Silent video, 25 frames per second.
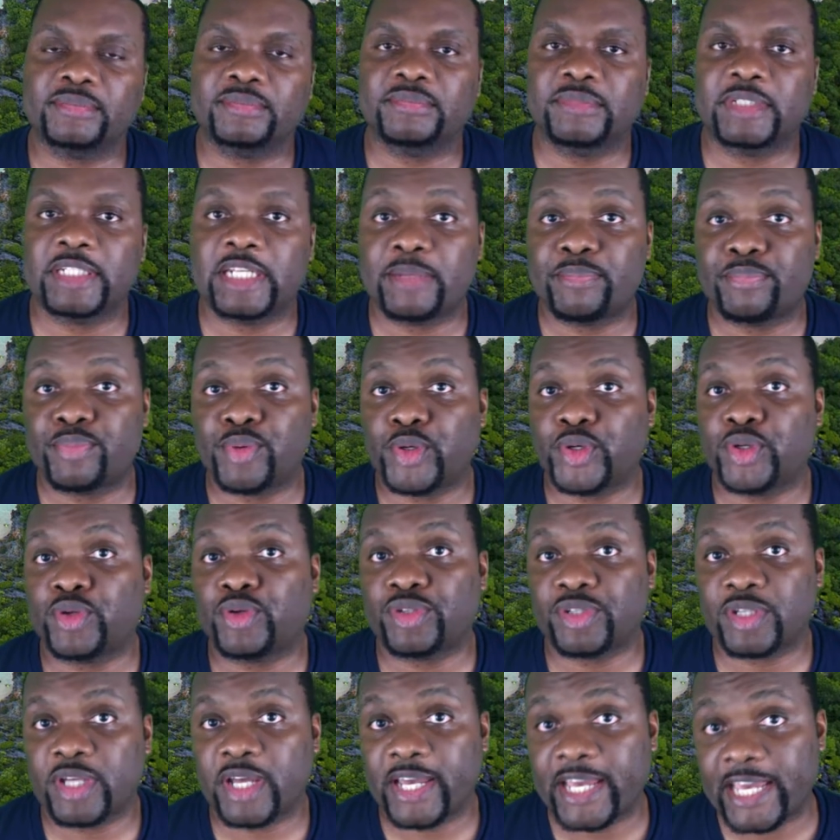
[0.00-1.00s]
the
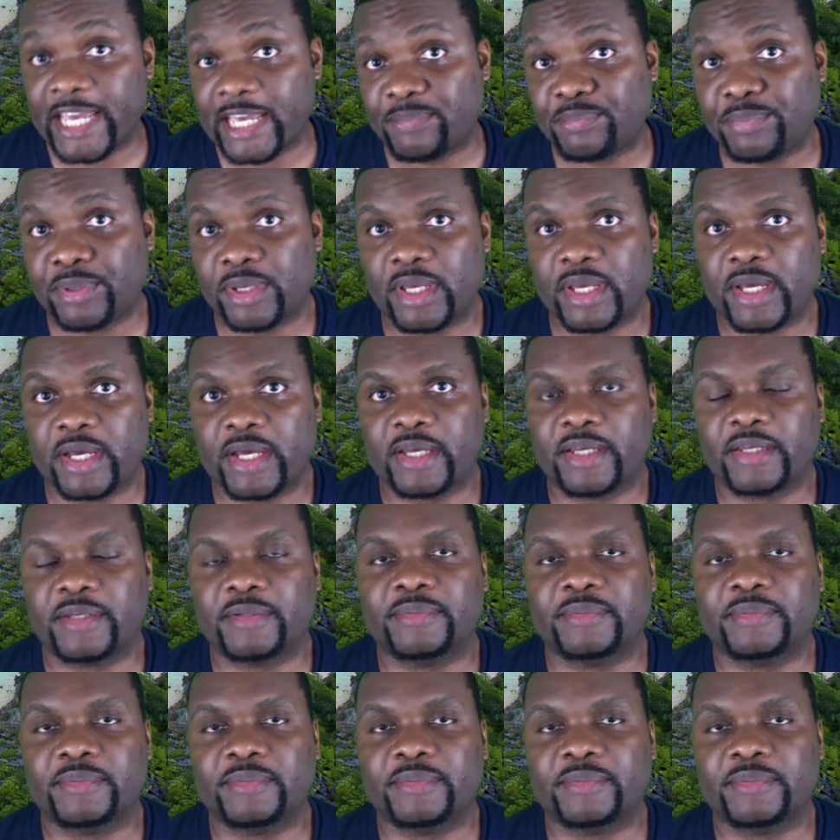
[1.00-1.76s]
Producer API.